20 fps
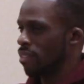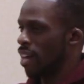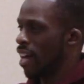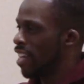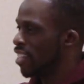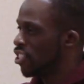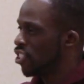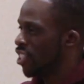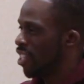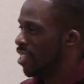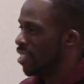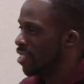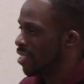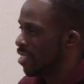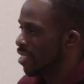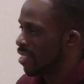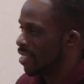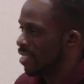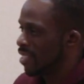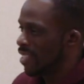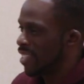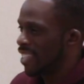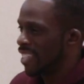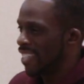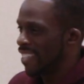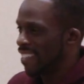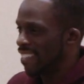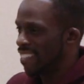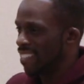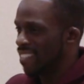I changed.
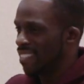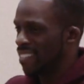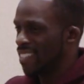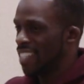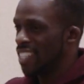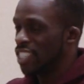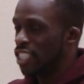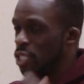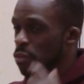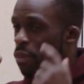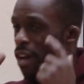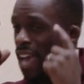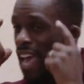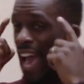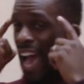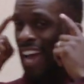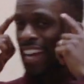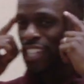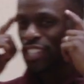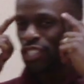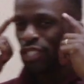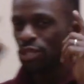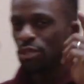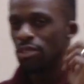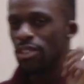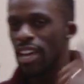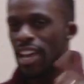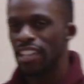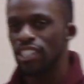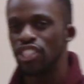See, my
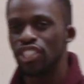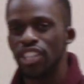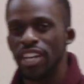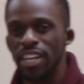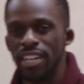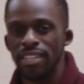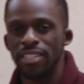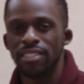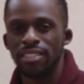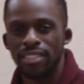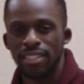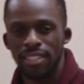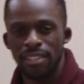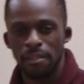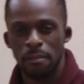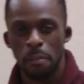attitude had changed.